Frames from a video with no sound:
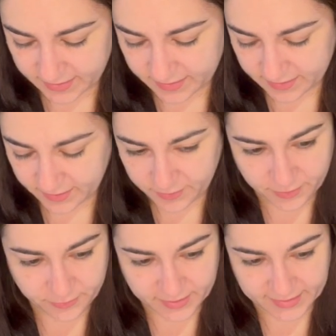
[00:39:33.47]

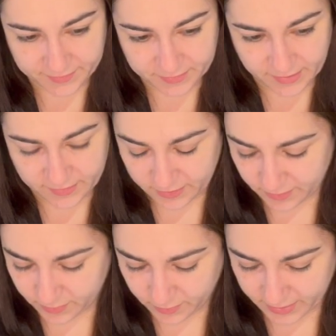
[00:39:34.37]

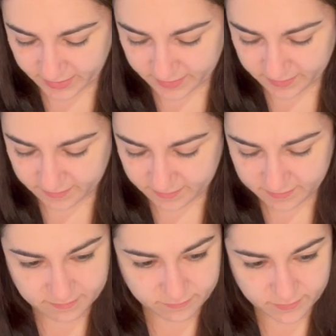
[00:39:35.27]

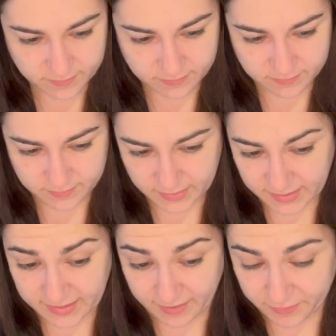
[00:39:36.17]

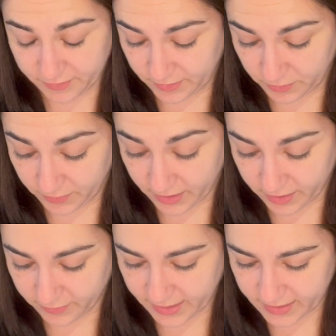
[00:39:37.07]
272.72
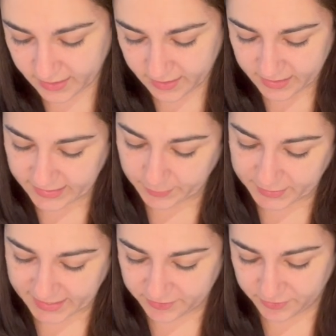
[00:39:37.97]
recurring. So
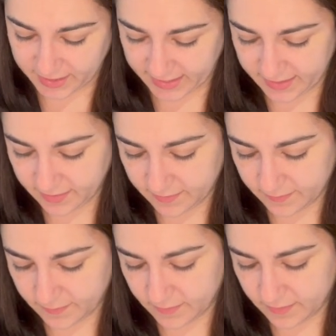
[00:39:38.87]
essentially
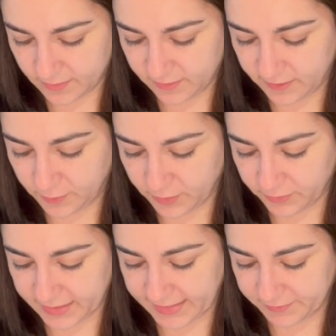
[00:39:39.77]

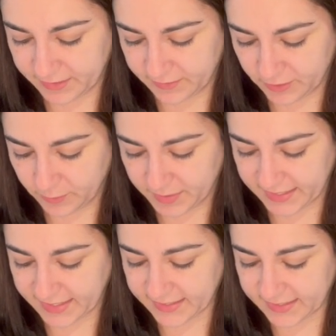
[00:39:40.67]
272
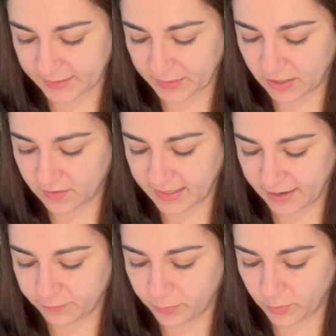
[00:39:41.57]
biscuits, because we can't
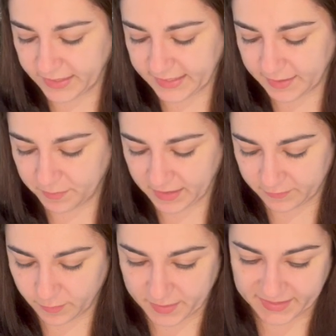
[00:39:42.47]
have point something
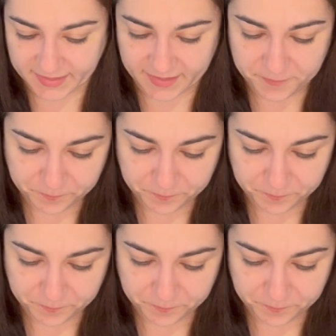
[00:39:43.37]
of a biscuit.